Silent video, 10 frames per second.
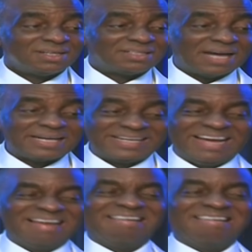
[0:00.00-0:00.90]

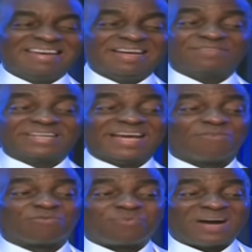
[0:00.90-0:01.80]
Daniel lived a
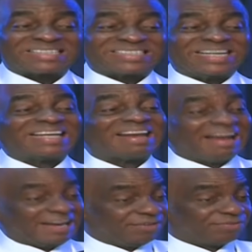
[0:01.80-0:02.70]
fasted
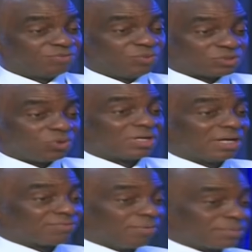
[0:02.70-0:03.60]
life. We saw that from